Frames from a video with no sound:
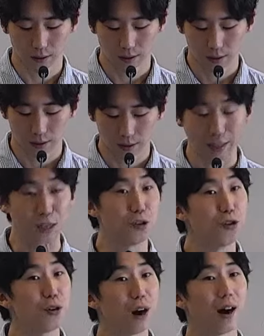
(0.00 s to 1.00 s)
then
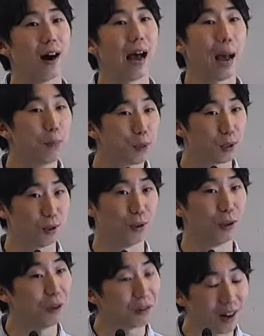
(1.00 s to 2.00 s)
you are
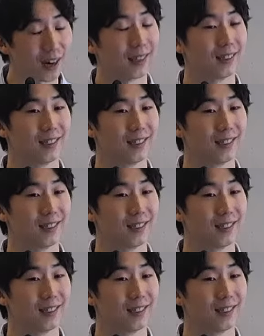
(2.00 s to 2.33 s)
absolutely right.